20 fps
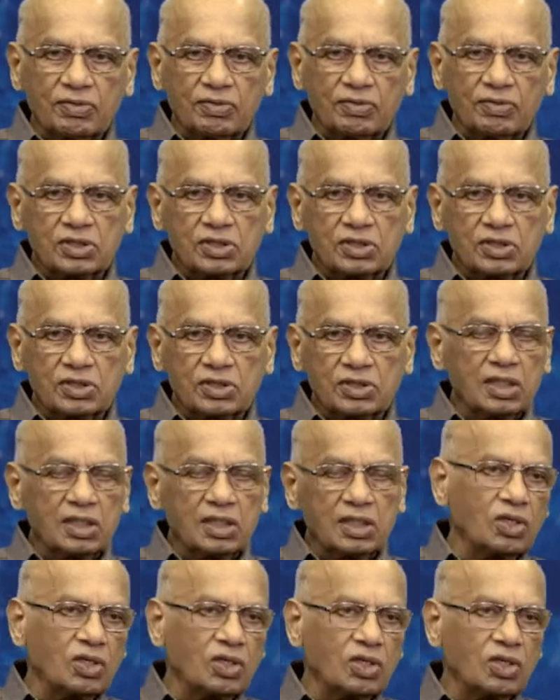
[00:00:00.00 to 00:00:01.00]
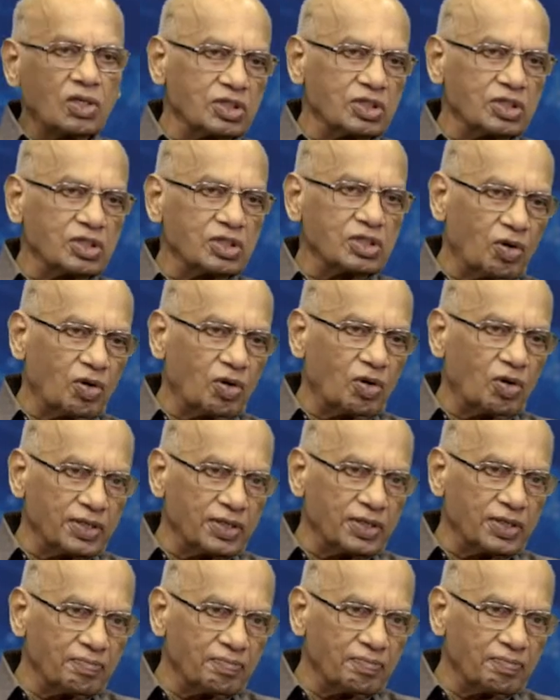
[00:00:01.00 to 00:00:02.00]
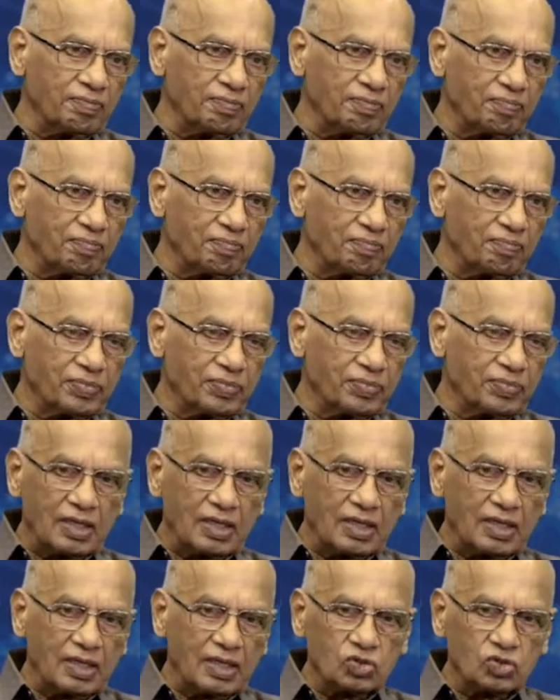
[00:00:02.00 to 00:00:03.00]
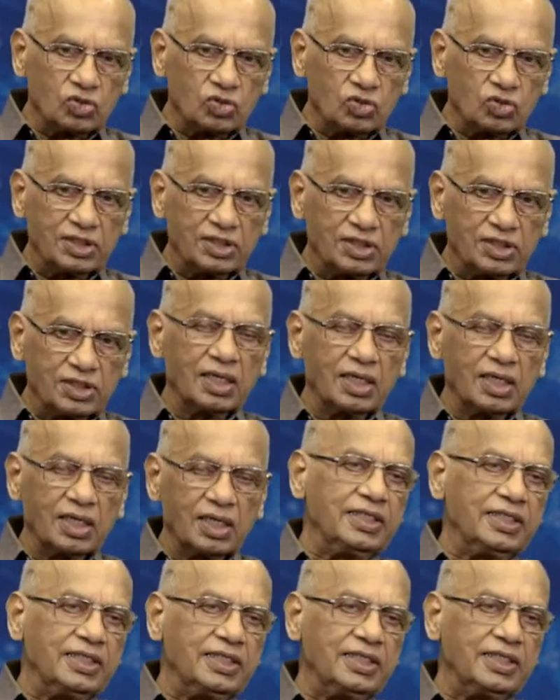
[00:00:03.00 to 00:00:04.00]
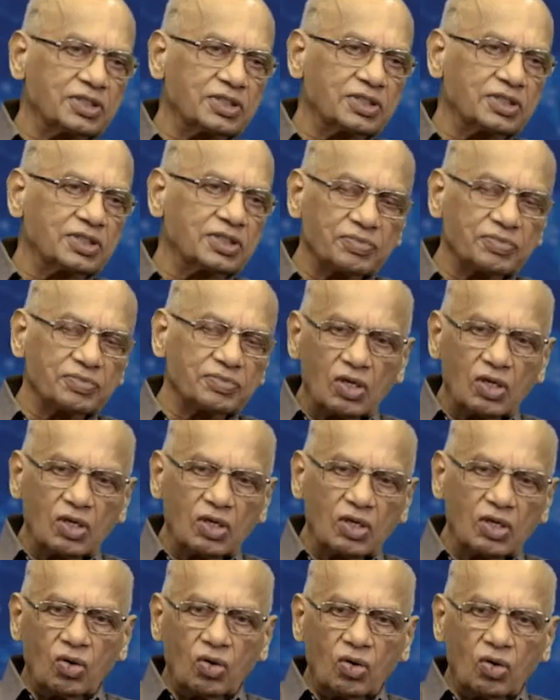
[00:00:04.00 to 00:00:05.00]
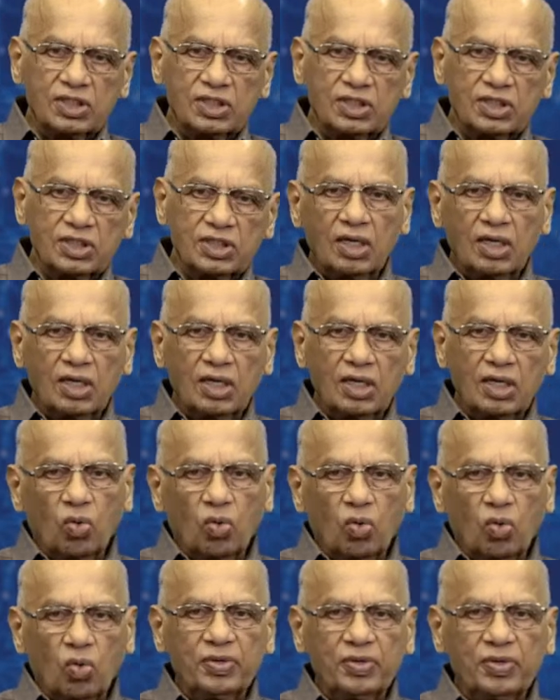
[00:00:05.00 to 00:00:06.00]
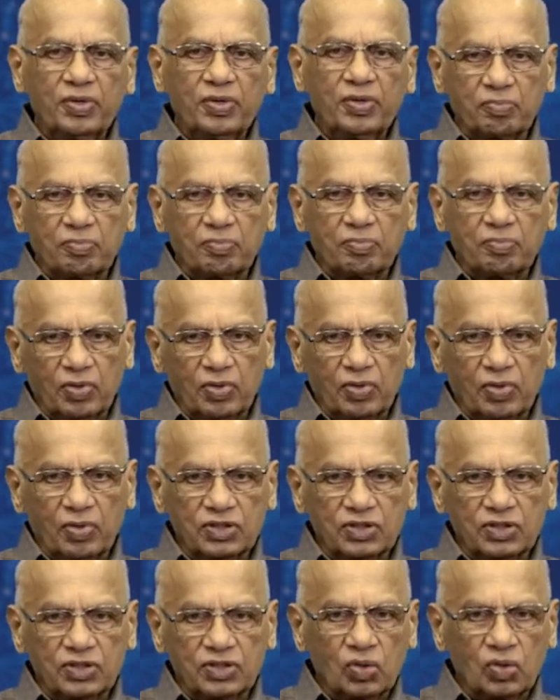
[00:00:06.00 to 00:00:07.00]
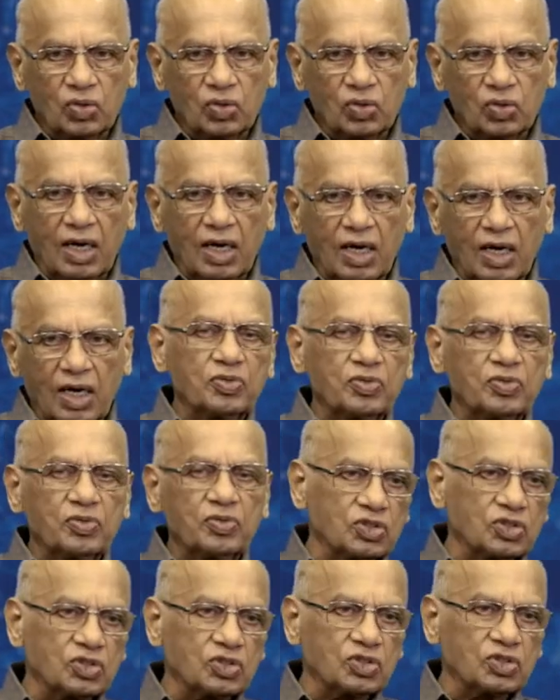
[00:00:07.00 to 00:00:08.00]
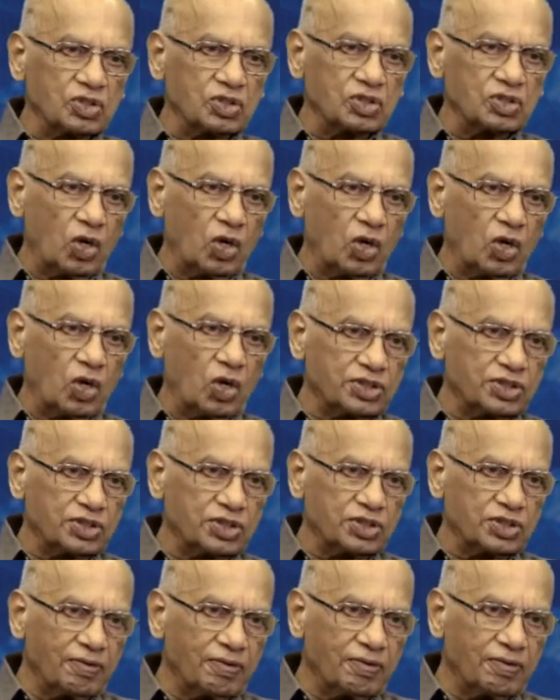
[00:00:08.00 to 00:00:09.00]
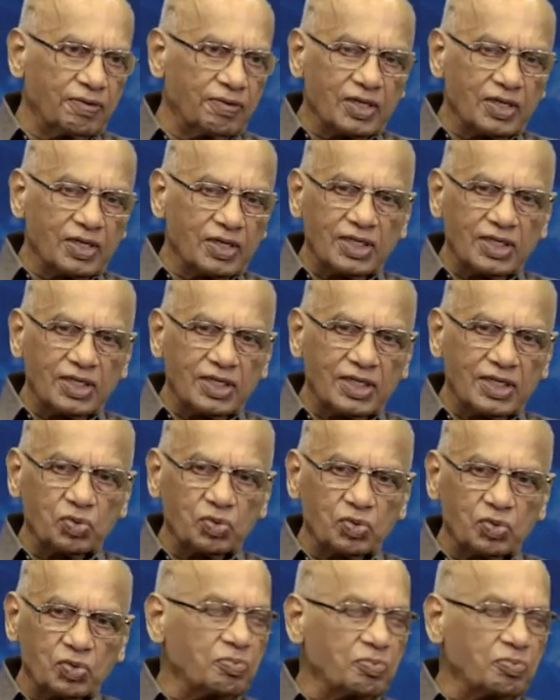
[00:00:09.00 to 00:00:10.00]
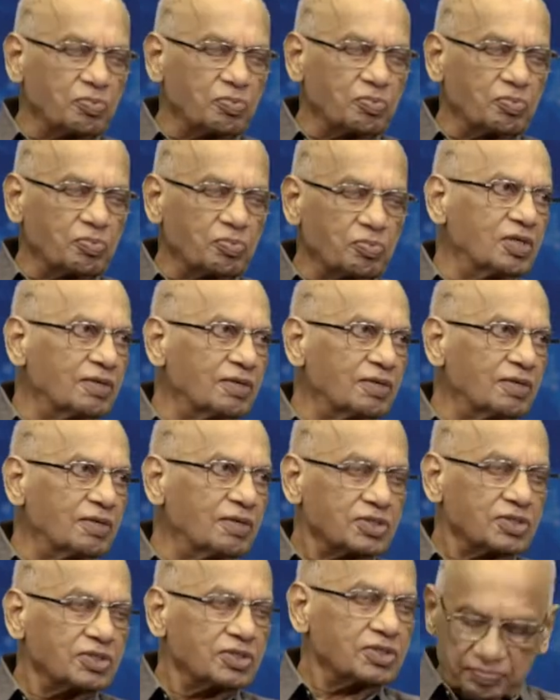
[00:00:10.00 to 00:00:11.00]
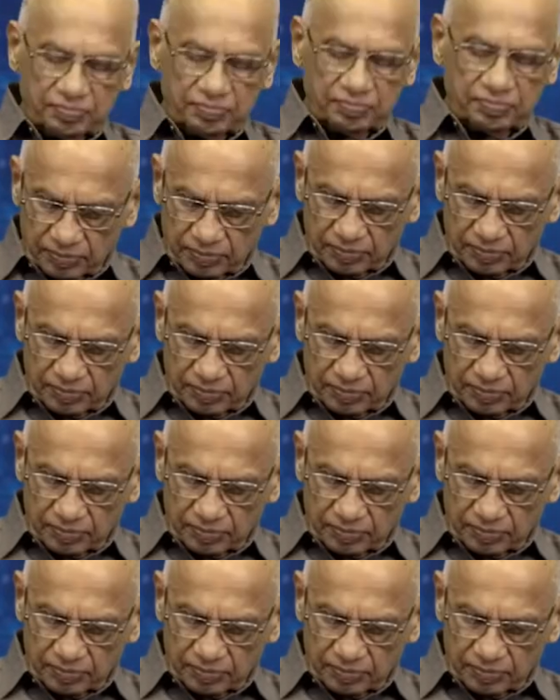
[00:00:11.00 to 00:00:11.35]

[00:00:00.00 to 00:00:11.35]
valves are not closing properly, so that there are leaks, or they are not opening properly, so that the output is blocked. That is where the problem comes.